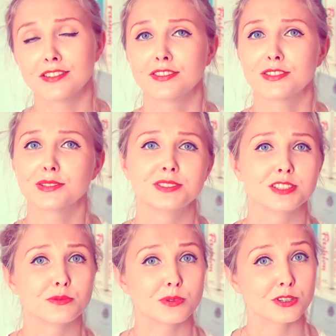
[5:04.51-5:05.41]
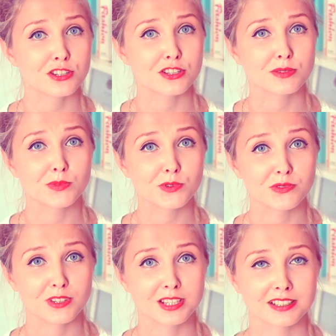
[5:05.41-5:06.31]
if you did watch the
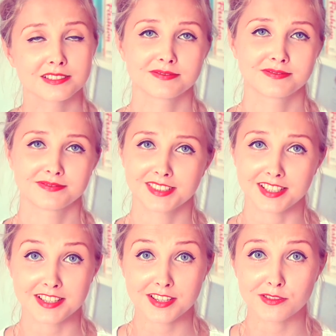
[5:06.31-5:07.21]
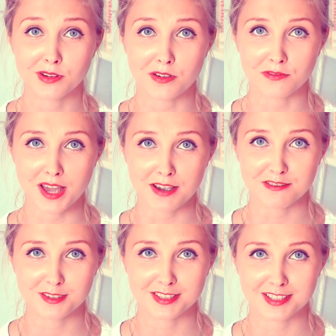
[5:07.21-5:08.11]
movie The Theory of
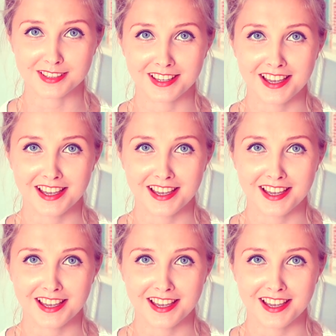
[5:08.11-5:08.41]
Everything,